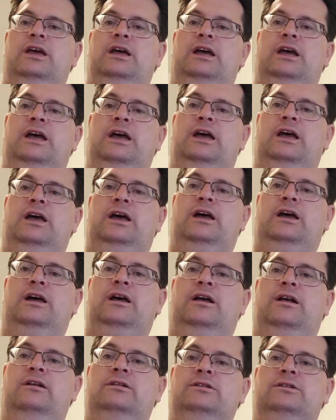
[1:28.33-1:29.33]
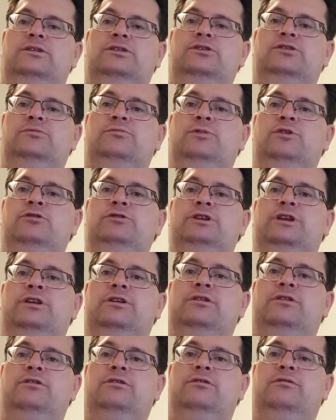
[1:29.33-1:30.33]
uh, whose
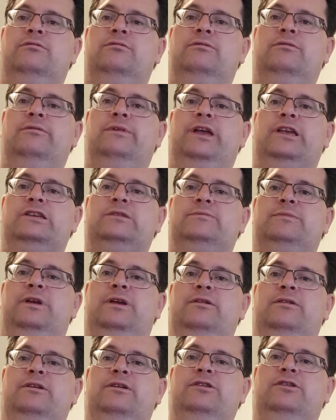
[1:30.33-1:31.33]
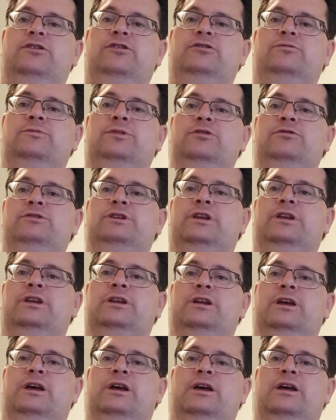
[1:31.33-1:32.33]
music has whose
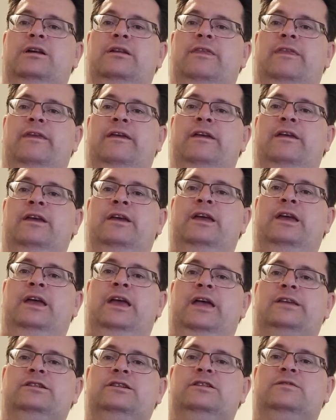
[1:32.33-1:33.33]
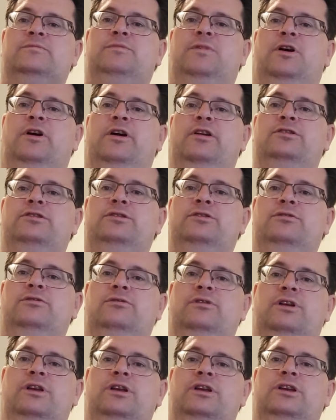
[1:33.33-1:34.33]
music uh, has inspired you.
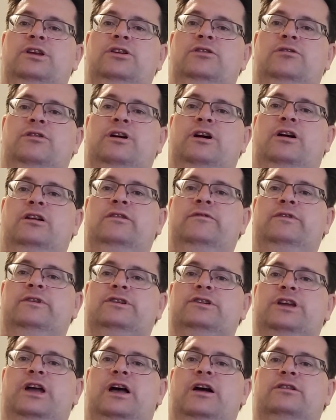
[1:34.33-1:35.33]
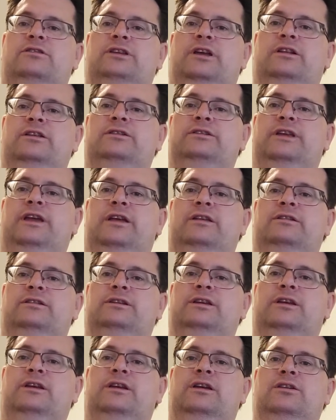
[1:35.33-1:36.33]
You know, kind of a shock that that
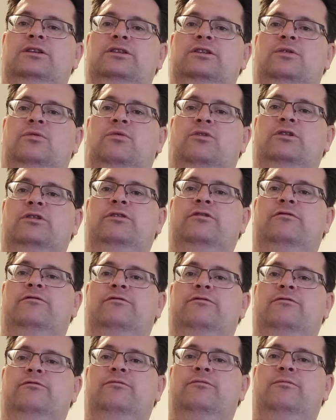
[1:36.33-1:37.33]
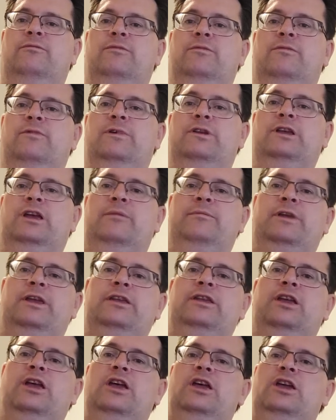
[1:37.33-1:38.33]
uh, you know one of your. I
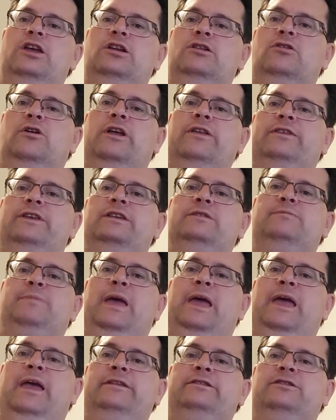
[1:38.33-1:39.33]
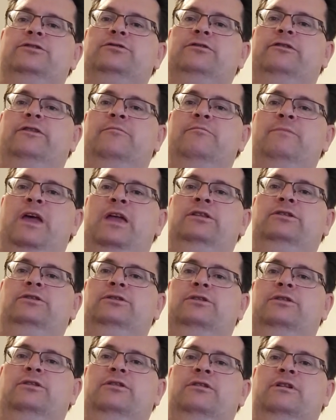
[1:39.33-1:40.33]
mean, you look at these bands as sort of a
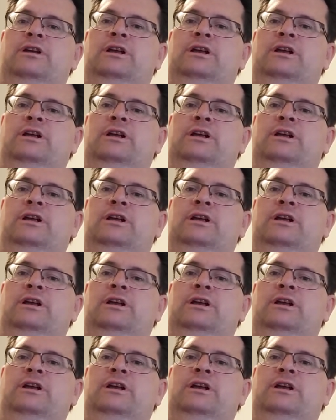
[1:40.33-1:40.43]
mentor